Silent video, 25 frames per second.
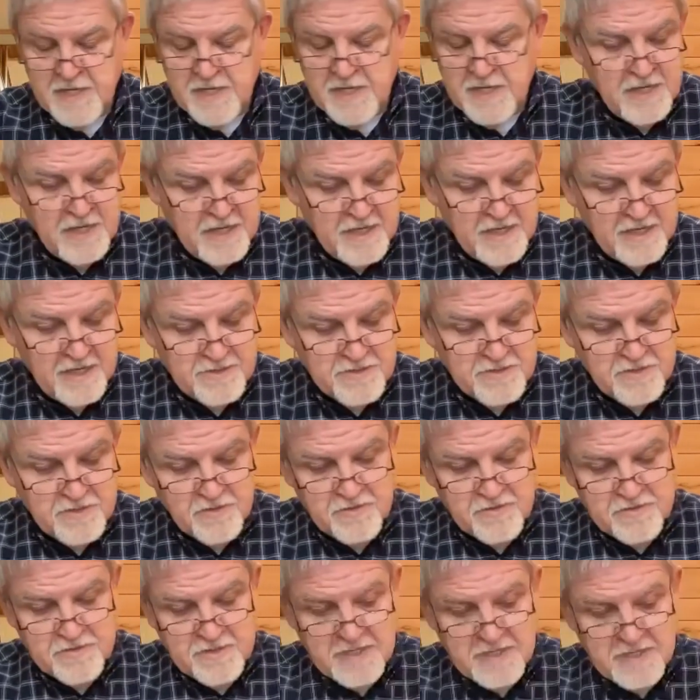And
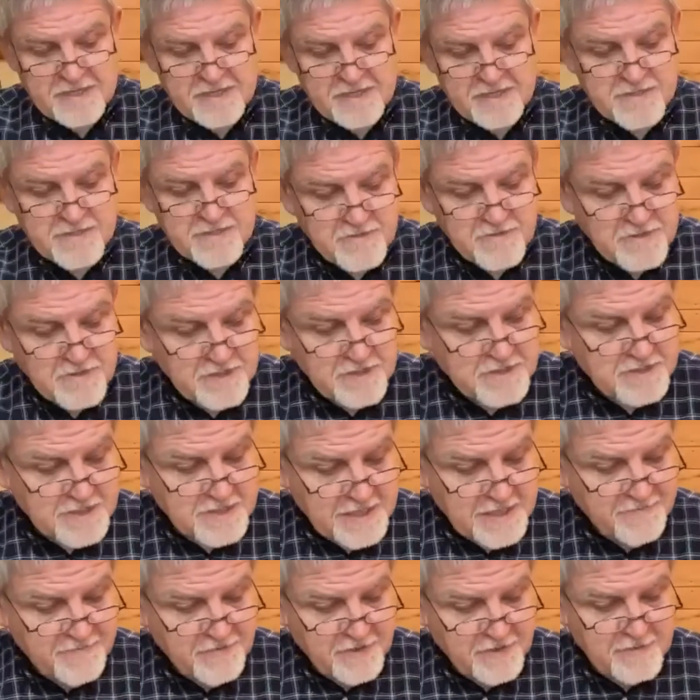so the answer that is
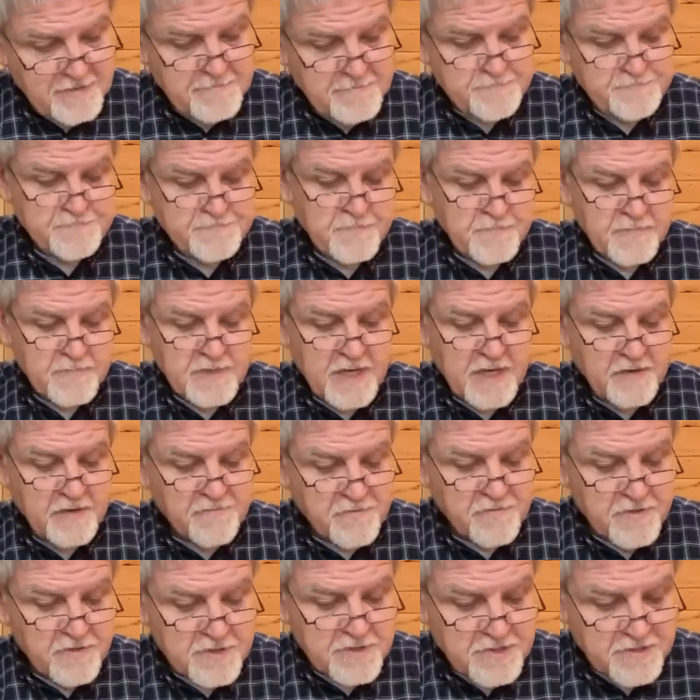given in
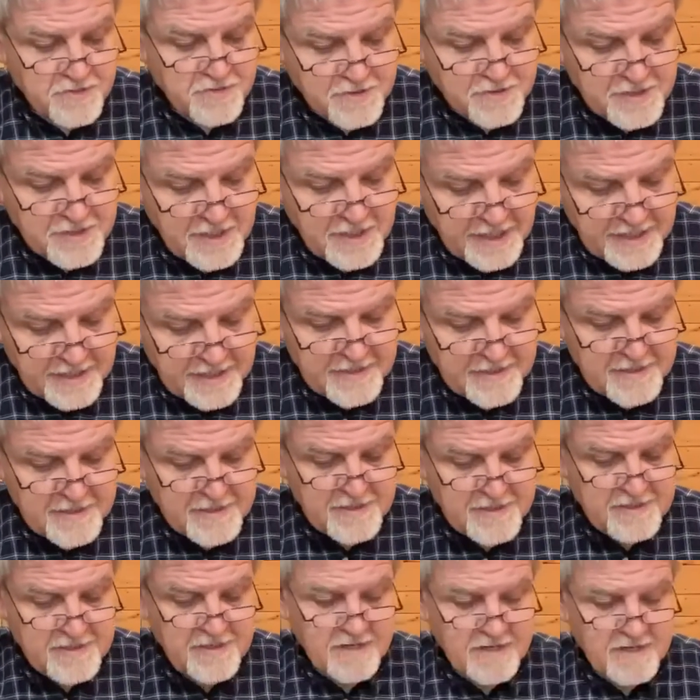verse 13
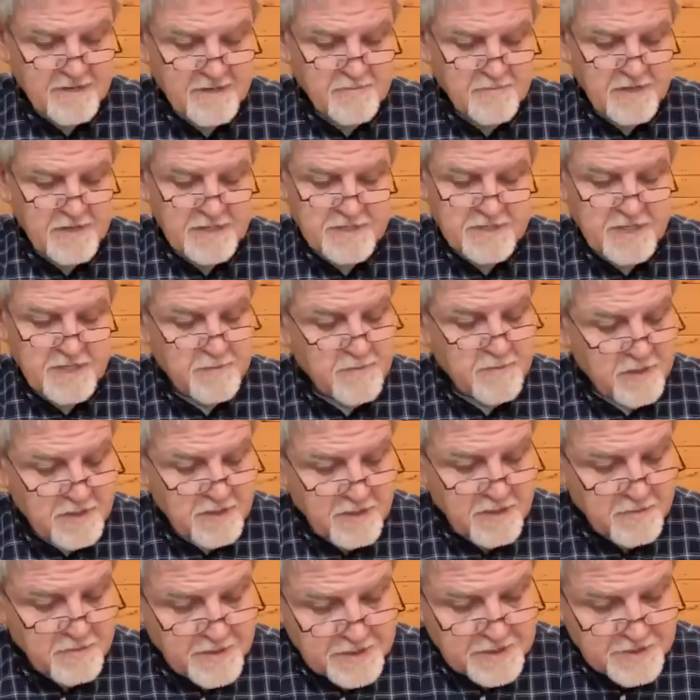uh, may seem a
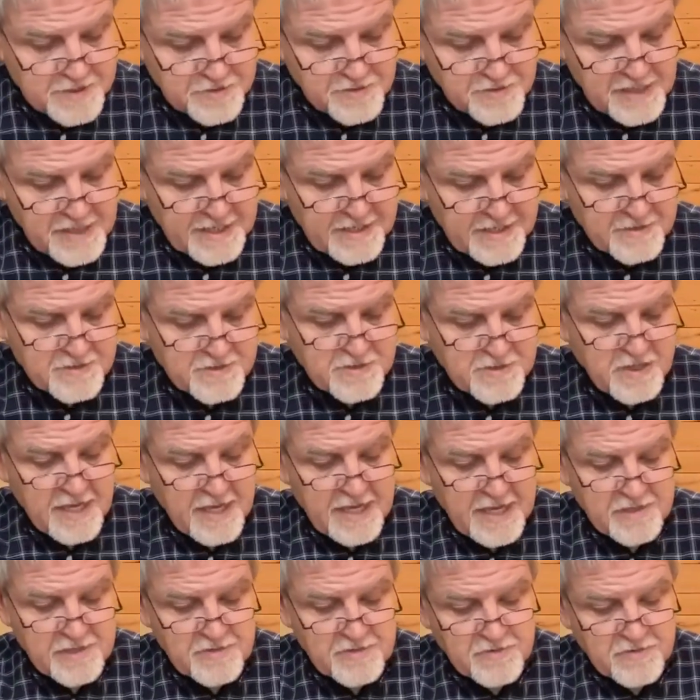little bit strange. The
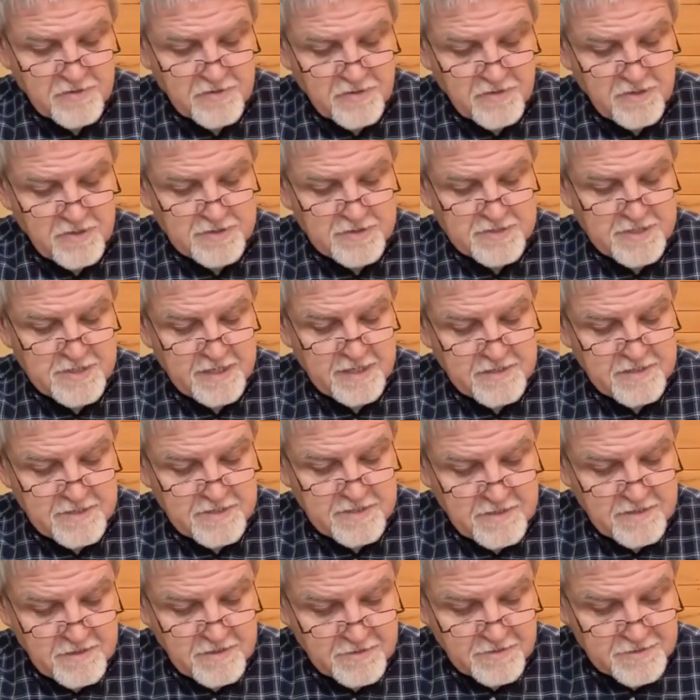angel of the Lord said
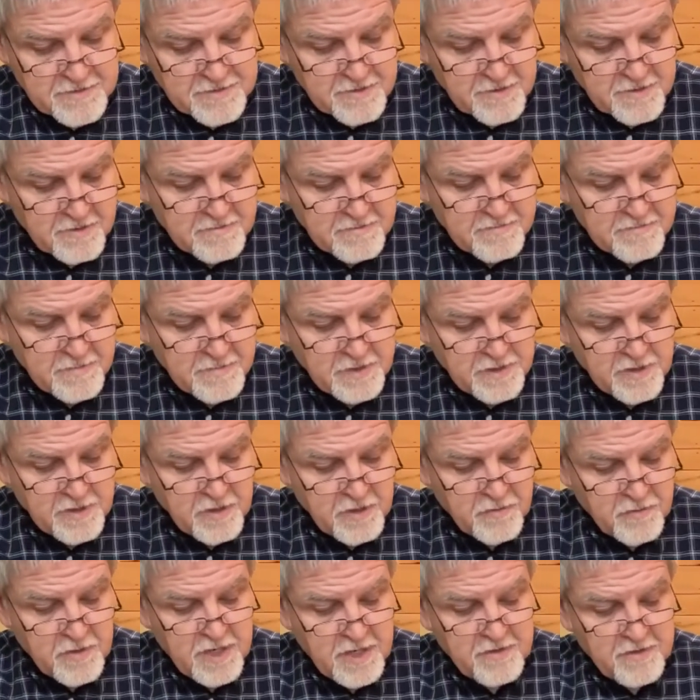unto
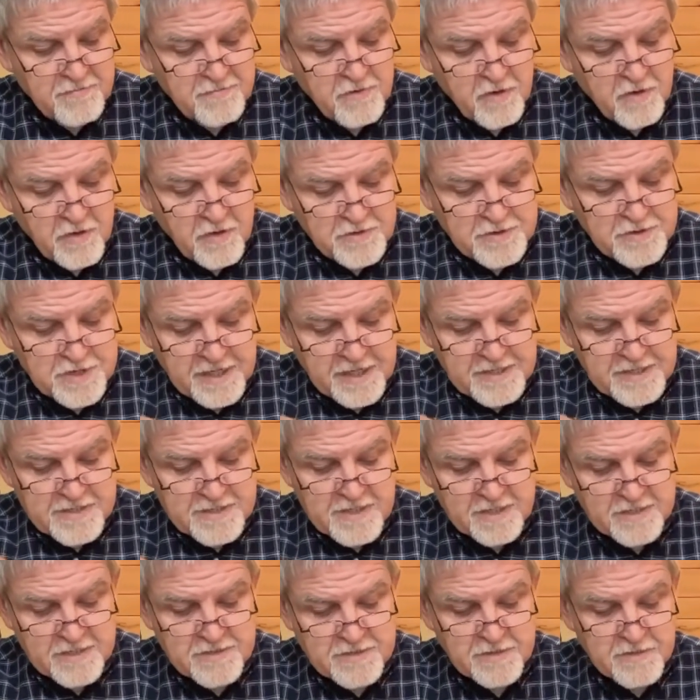Manoah, Of all that I
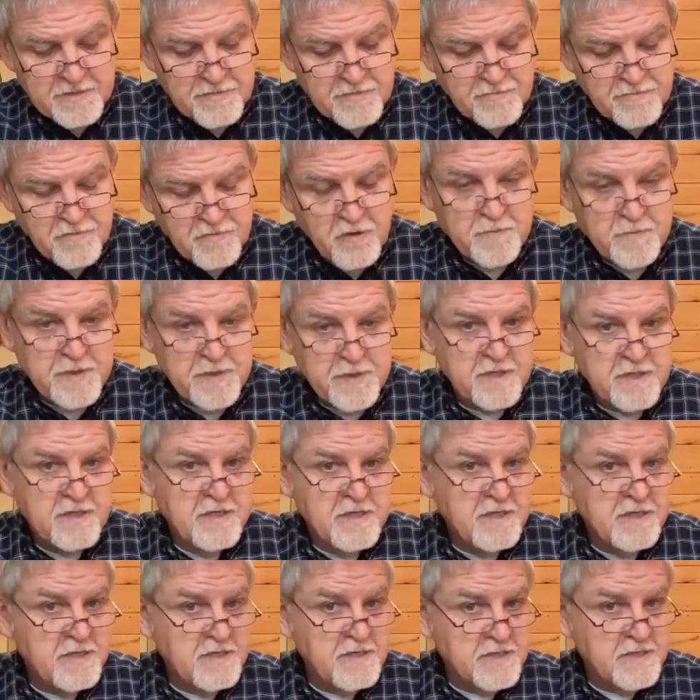said to the woman,
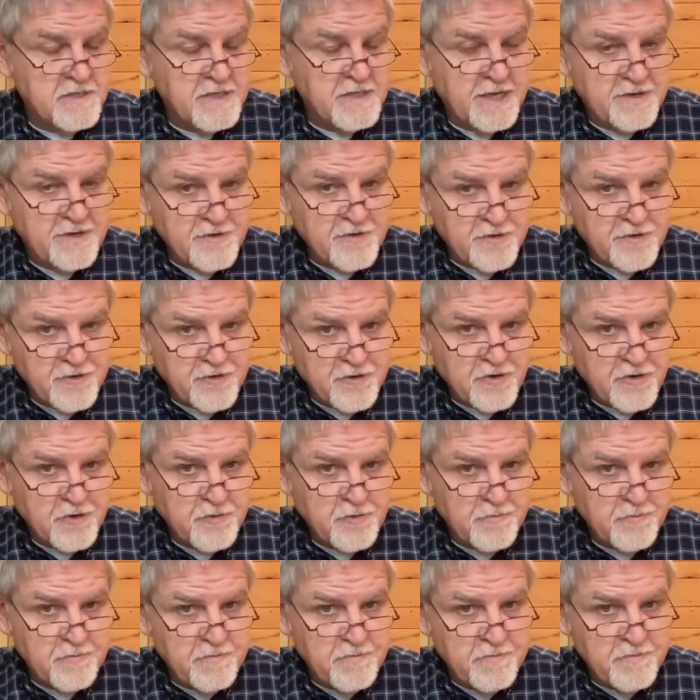let her
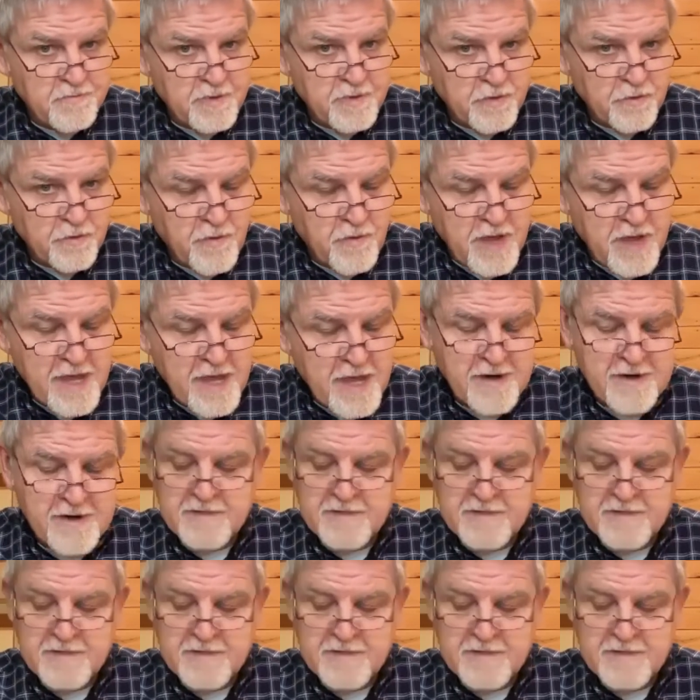beware.